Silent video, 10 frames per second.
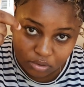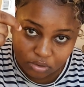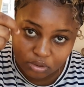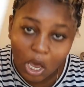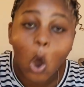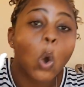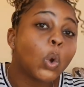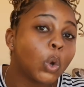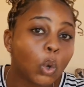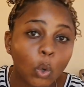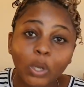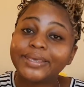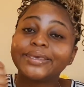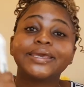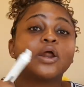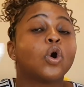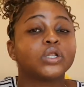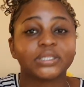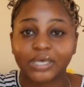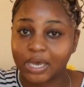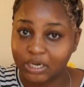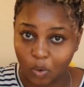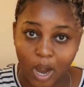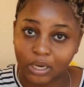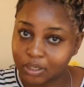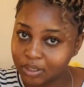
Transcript: So get on the honey one.